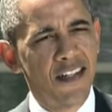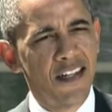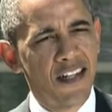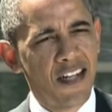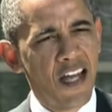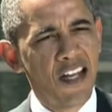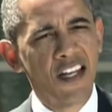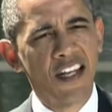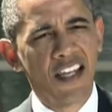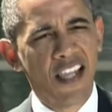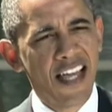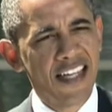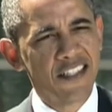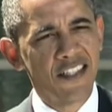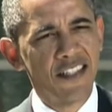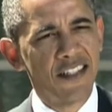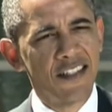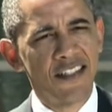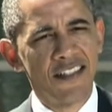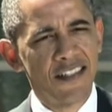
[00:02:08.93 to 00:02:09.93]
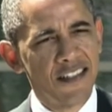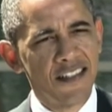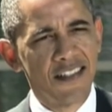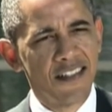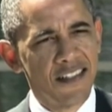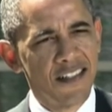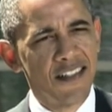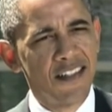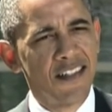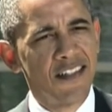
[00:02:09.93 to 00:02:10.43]
an unelected
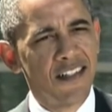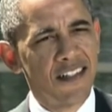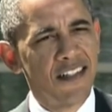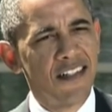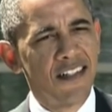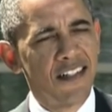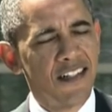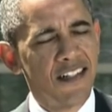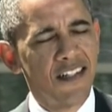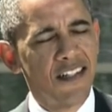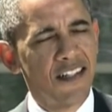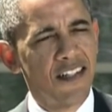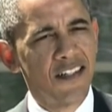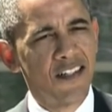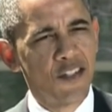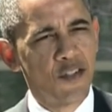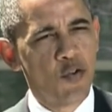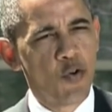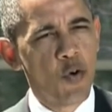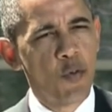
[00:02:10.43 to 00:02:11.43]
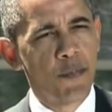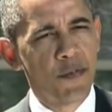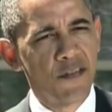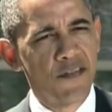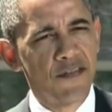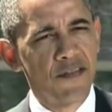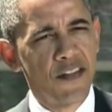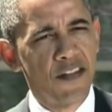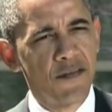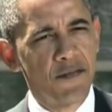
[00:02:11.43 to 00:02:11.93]
uh, group
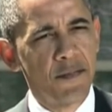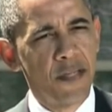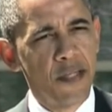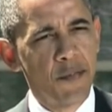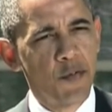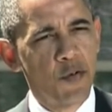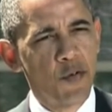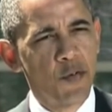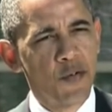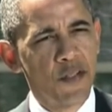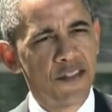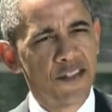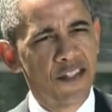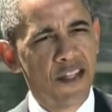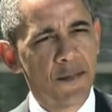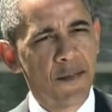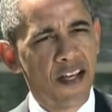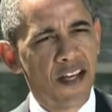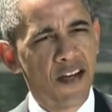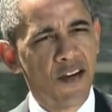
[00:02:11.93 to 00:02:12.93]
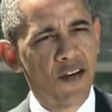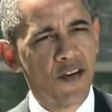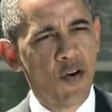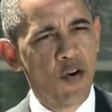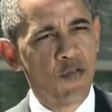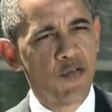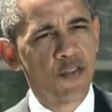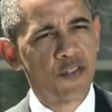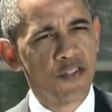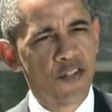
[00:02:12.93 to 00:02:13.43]
of, of, people would somehow
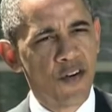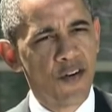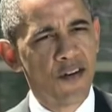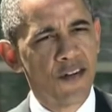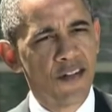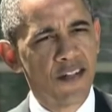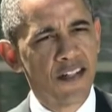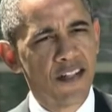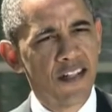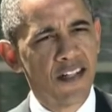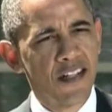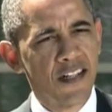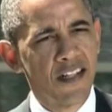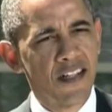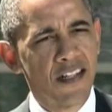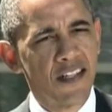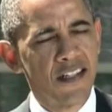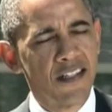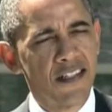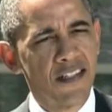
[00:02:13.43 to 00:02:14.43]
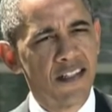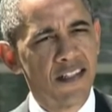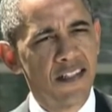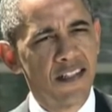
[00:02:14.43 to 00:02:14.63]
overturn. Uh,